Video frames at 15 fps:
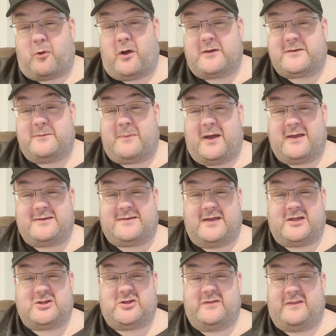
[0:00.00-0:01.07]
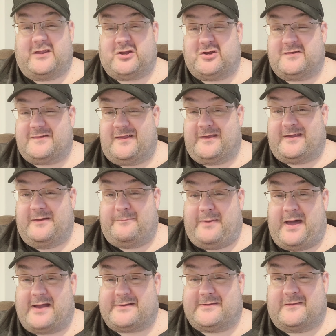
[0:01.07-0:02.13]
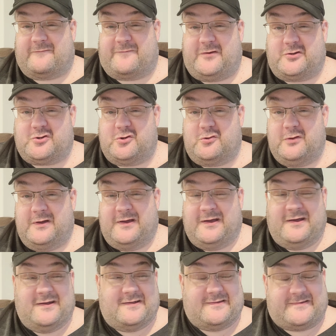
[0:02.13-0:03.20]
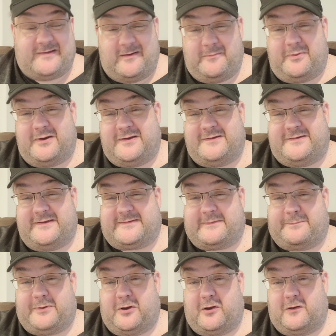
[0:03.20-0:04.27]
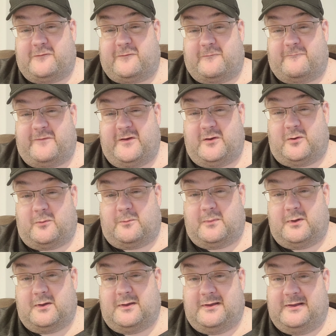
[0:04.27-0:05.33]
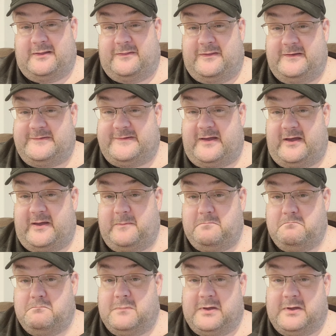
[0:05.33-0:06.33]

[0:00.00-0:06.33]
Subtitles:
brought to my attention that just like in Back to the Future, somebody's disappearing from film. This time,